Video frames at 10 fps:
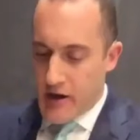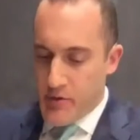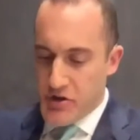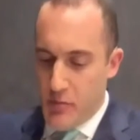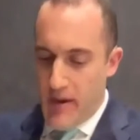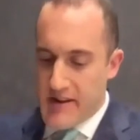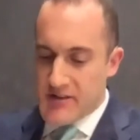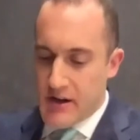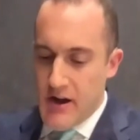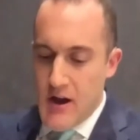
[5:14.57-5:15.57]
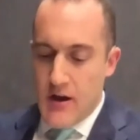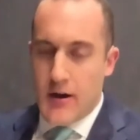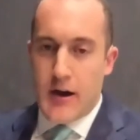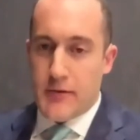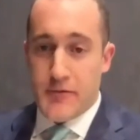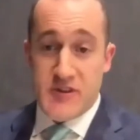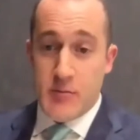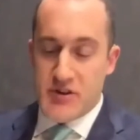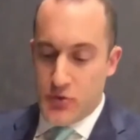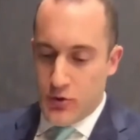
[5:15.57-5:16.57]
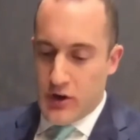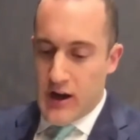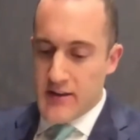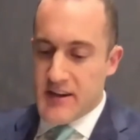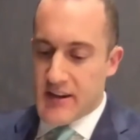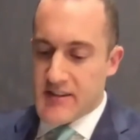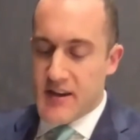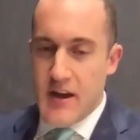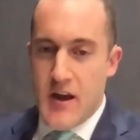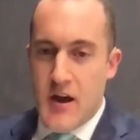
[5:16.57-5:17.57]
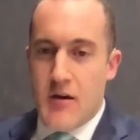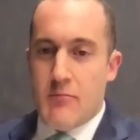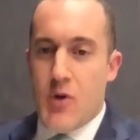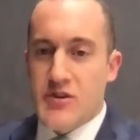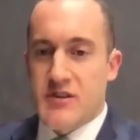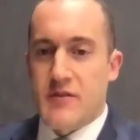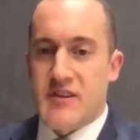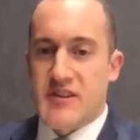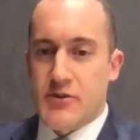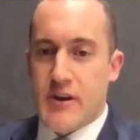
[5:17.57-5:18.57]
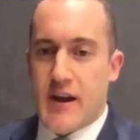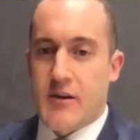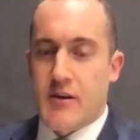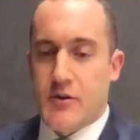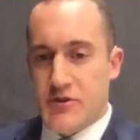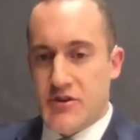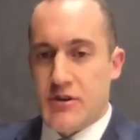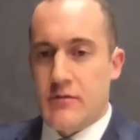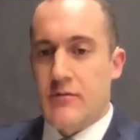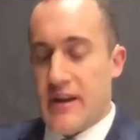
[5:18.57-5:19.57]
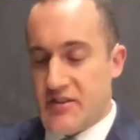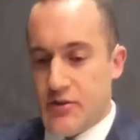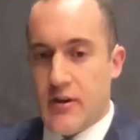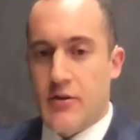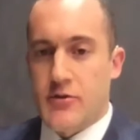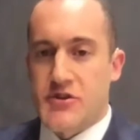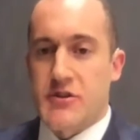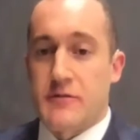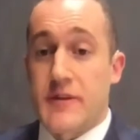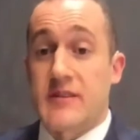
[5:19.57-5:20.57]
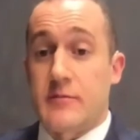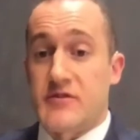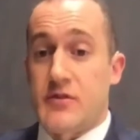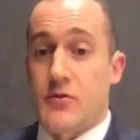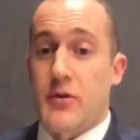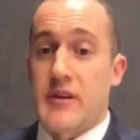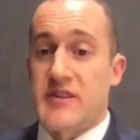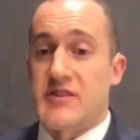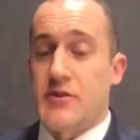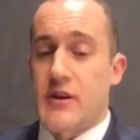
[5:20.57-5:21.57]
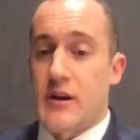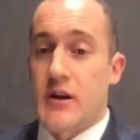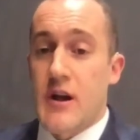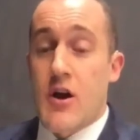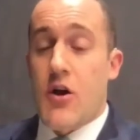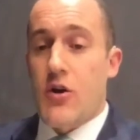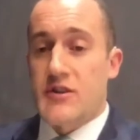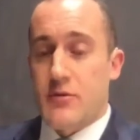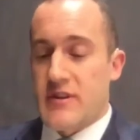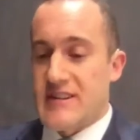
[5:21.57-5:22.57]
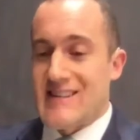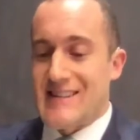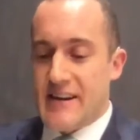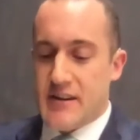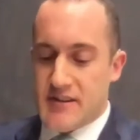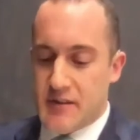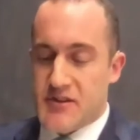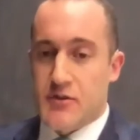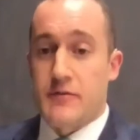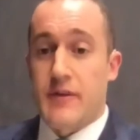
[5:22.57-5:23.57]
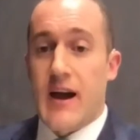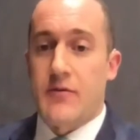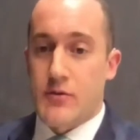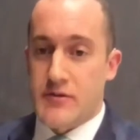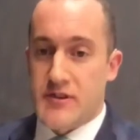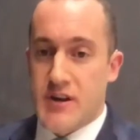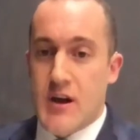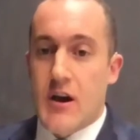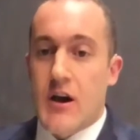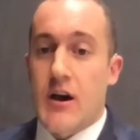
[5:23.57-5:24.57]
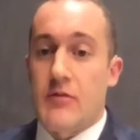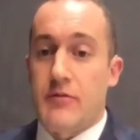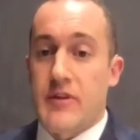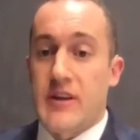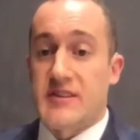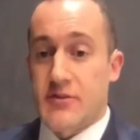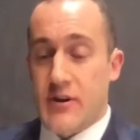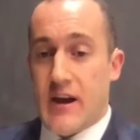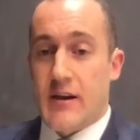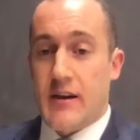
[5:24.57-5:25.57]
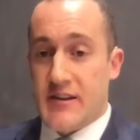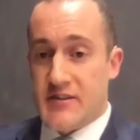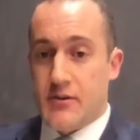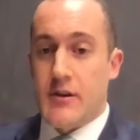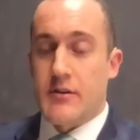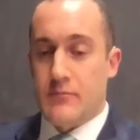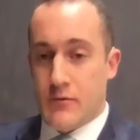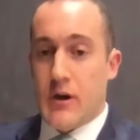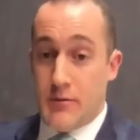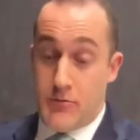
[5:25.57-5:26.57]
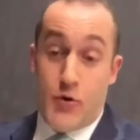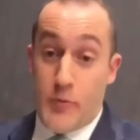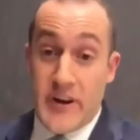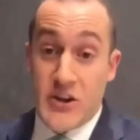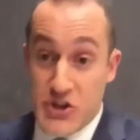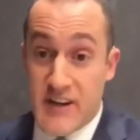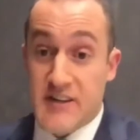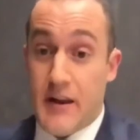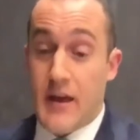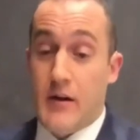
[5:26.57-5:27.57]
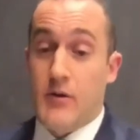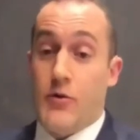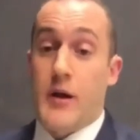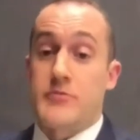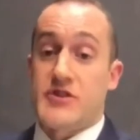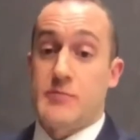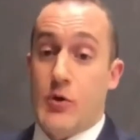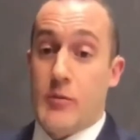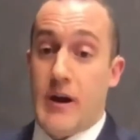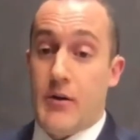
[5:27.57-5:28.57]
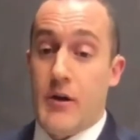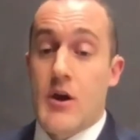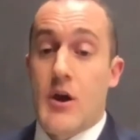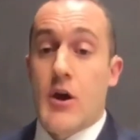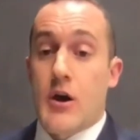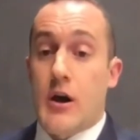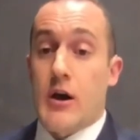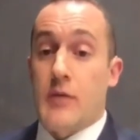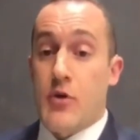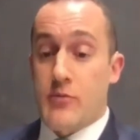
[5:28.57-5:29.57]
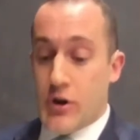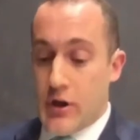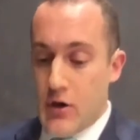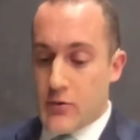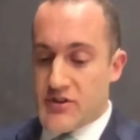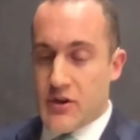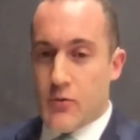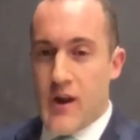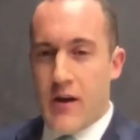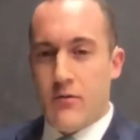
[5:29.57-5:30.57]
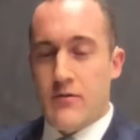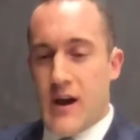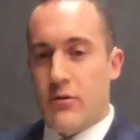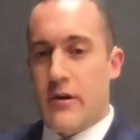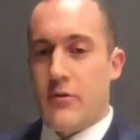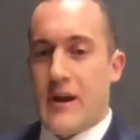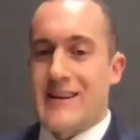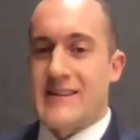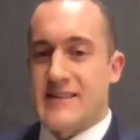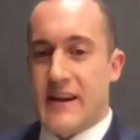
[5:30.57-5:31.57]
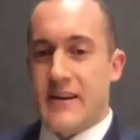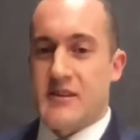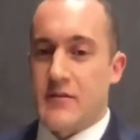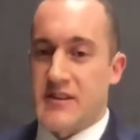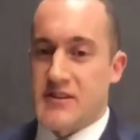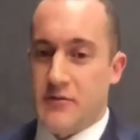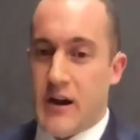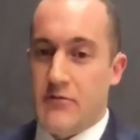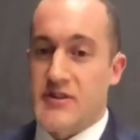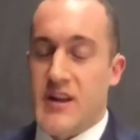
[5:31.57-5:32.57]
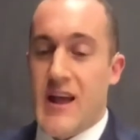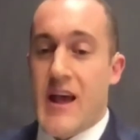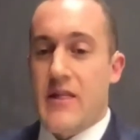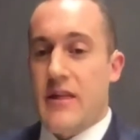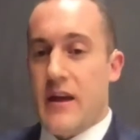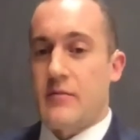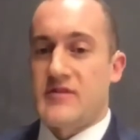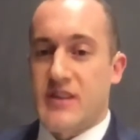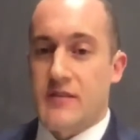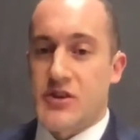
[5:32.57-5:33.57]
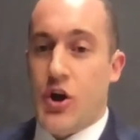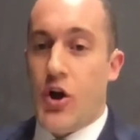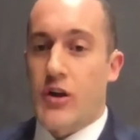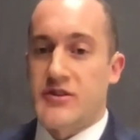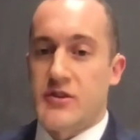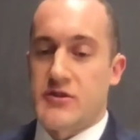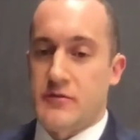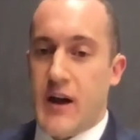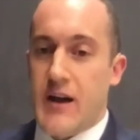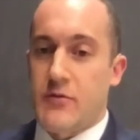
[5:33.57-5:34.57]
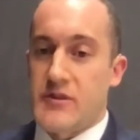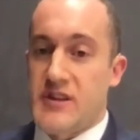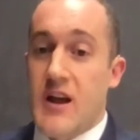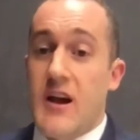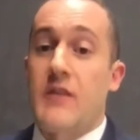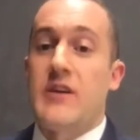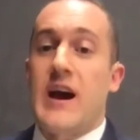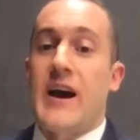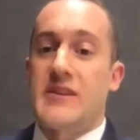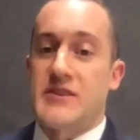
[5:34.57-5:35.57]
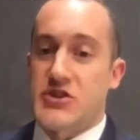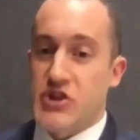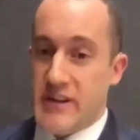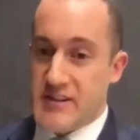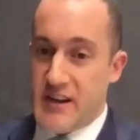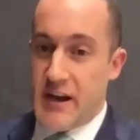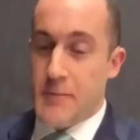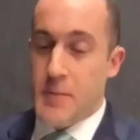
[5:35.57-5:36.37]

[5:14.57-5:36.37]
Commissioner Maenza, for some historical context, most of the Syriac Christian, Assyrian Christian victims in Northeast Syria are also the descendants of survivors of the Syriac Assyrian Armenian genocide that Aram just spoke about a moment ago. So not only are they descendants of these survivors, they themselves are also survivors of the ISIS genocide.